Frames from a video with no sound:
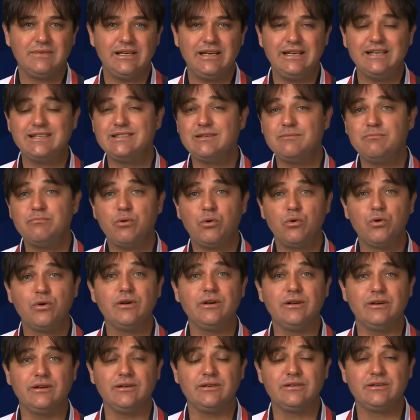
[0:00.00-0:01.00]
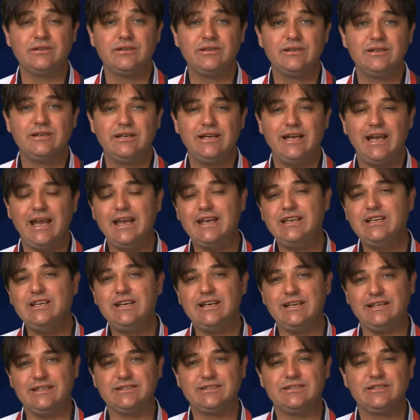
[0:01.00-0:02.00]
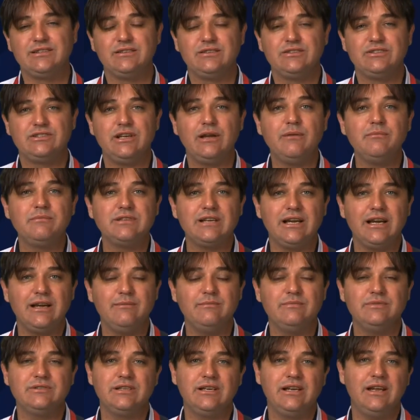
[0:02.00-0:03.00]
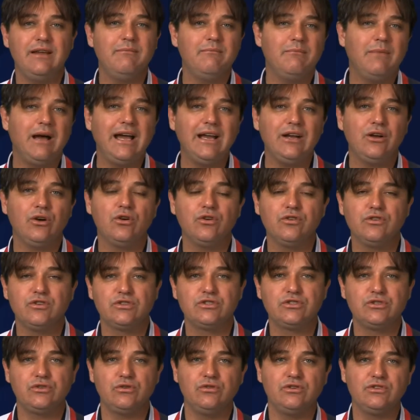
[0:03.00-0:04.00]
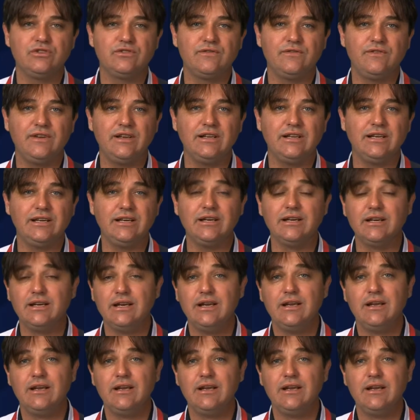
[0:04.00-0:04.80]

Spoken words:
It's important. And yes, sometimes it might hurt the student's feeling.